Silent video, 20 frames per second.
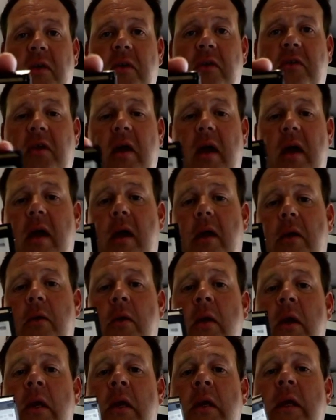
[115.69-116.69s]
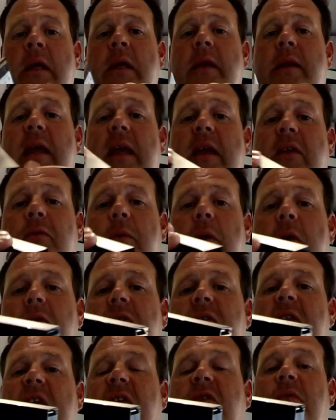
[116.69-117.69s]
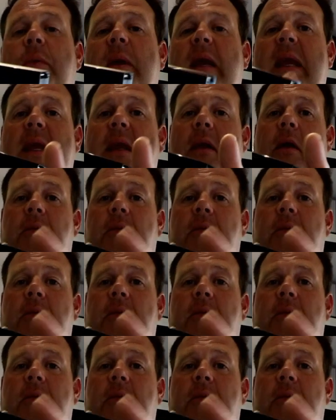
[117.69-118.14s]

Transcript: So these ones this week,